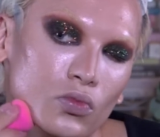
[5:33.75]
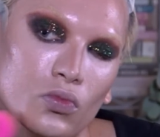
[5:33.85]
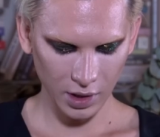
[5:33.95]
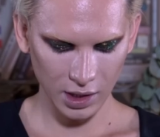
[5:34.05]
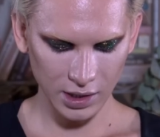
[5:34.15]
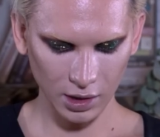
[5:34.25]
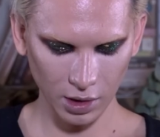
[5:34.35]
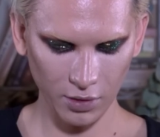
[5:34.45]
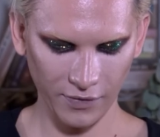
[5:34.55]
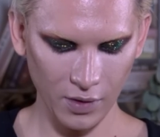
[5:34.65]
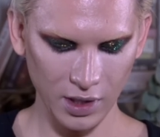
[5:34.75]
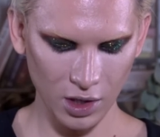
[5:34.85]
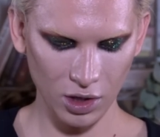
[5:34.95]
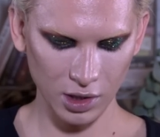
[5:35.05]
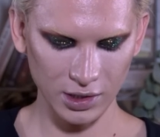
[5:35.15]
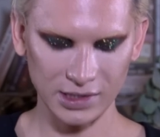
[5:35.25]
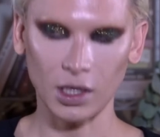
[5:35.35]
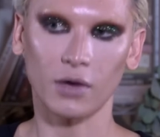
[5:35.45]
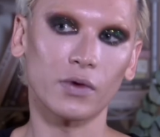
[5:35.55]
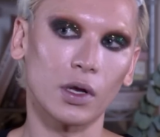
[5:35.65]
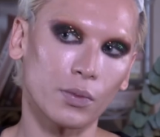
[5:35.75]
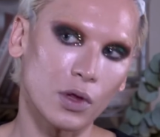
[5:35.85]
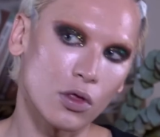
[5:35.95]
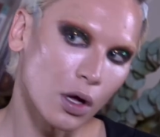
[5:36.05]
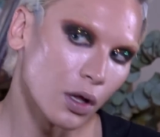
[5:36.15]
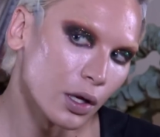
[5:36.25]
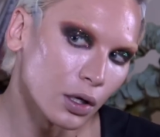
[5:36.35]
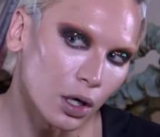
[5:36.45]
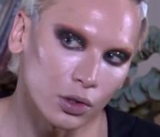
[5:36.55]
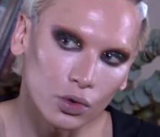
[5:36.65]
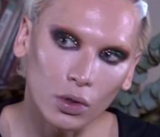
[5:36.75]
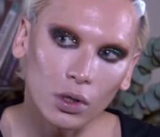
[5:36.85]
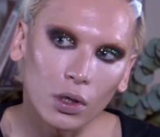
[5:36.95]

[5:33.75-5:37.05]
I'm gonna take a little foundation to soften up the jawline contour.